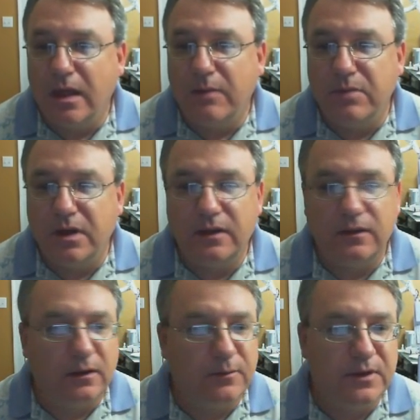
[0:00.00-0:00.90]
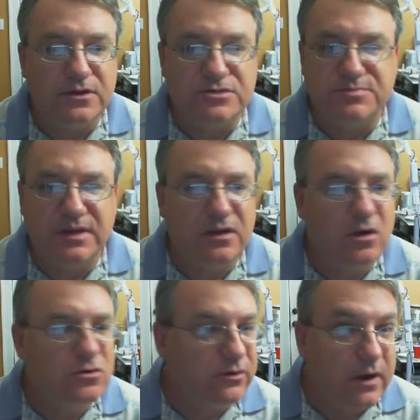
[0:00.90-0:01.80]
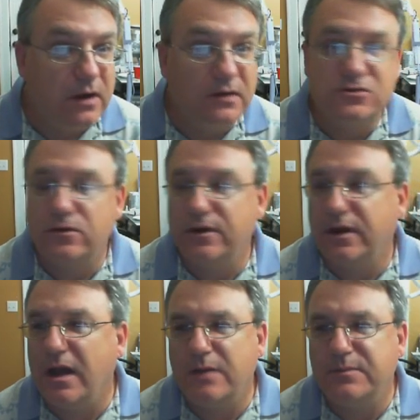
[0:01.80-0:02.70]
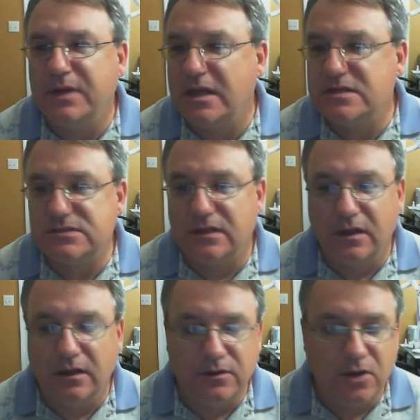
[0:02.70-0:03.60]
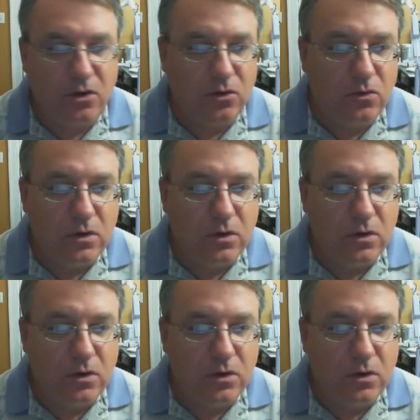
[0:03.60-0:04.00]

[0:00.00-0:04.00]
but I mean, there's been no derogatory comments, no